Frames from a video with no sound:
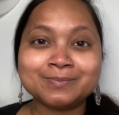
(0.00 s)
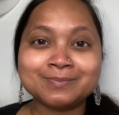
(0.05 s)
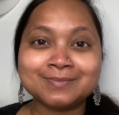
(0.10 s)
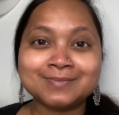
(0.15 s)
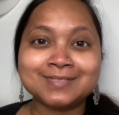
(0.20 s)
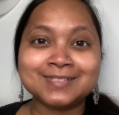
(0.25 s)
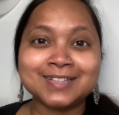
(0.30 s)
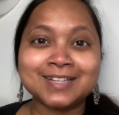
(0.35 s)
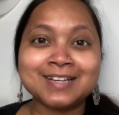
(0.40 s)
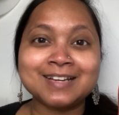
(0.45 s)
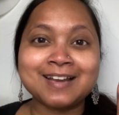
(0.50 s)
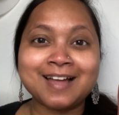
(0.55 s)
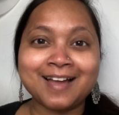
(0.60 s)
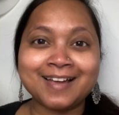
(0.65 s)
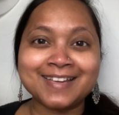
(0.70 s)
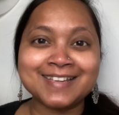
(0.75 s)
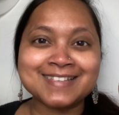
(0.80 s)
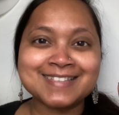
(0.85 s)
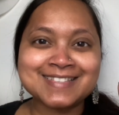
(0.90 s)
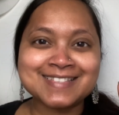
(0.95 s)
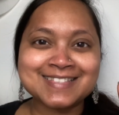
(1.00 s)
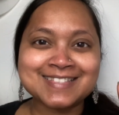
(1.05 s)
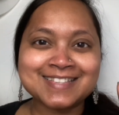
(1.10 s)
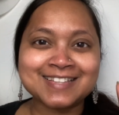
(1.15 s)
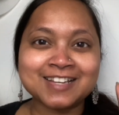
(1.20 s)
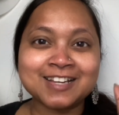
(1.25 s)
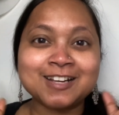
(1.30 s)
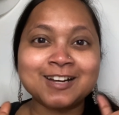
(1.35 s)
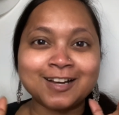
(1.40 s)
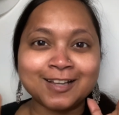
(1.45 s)
the nice
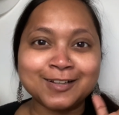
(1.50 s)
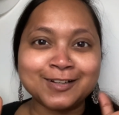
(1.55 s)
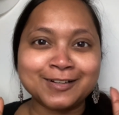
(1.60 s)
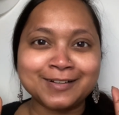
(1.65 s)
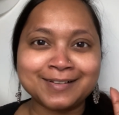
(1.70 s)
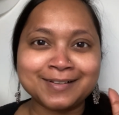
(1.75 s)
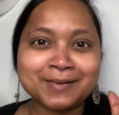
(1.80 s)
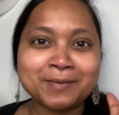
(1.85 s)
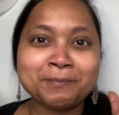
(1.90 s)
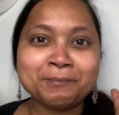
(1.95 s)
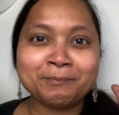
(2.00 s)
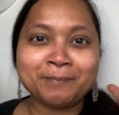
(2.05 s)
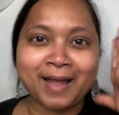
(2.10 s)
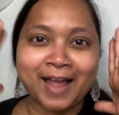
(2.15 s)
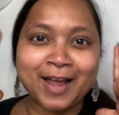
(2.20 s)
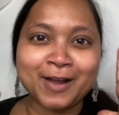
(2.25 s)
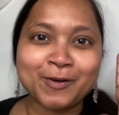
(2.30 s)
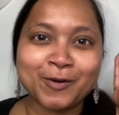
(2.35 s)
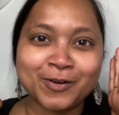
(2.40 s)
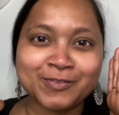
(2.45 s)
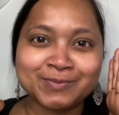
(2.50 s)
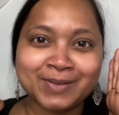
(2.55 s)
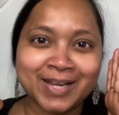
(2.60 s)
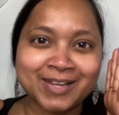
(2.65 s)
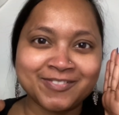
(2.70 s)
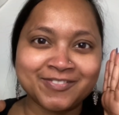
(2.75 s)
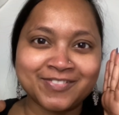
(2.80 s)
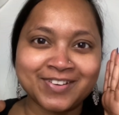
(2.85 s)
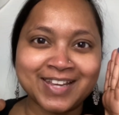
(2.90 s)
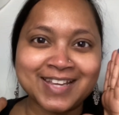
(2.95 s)
color back on my
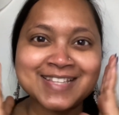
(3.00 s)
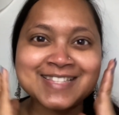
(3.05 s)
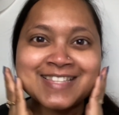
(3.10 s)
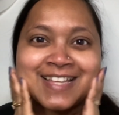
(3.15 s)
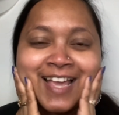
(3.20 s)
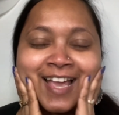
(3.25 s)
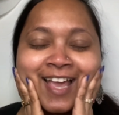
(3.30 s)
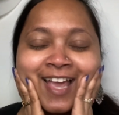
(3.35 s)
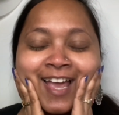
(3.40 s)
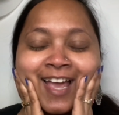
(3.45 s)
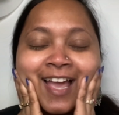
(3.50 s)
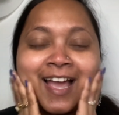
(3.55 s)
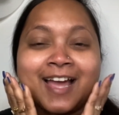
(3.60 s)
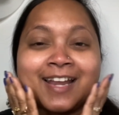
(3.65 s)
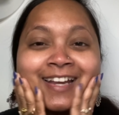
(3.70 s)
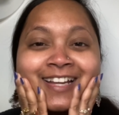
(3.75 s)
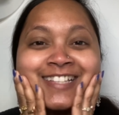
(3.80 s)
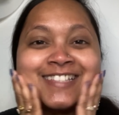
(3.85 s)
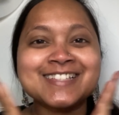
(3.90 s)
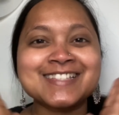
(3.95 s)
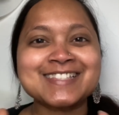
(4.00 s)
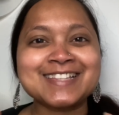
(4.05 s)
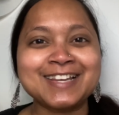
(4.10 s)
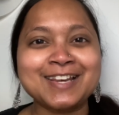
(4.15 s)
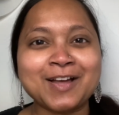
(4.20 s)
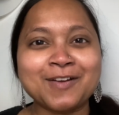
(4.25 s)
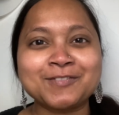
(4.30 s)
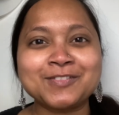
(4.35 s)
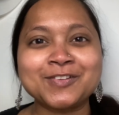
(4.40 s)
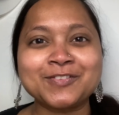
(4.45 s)
face, and I just
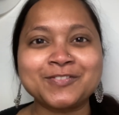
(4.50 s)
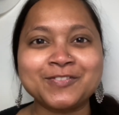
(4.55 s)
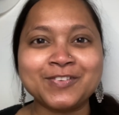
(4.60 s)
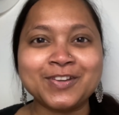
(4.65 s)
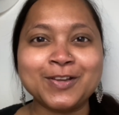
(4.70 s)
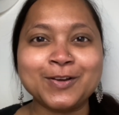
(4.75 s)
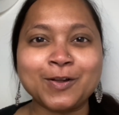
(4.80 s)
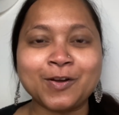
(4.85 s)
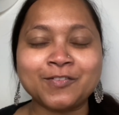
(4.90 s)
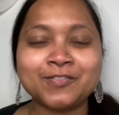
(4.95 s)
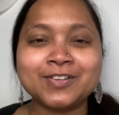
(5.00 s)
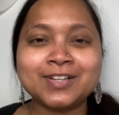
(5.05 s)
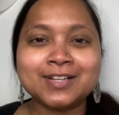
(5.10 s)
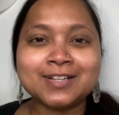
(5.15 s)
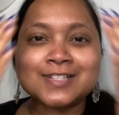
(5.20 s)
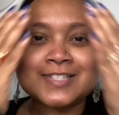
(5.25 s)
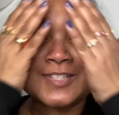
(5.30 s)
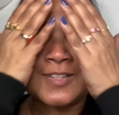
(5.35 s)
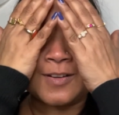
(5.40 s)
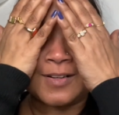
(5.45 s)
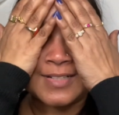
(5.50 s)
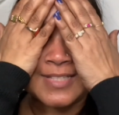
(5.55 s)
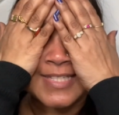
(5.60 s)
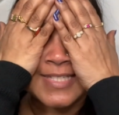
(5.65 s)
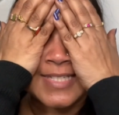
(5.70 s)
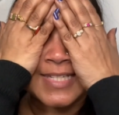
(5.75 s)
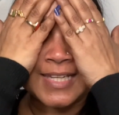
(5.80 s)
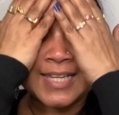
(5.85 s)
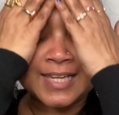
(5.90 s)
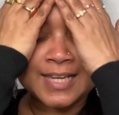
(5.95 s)
love the feel of it. It's not
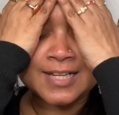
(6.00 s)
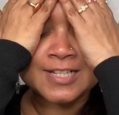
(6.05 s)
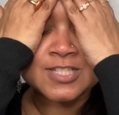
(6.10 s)
sticky, it's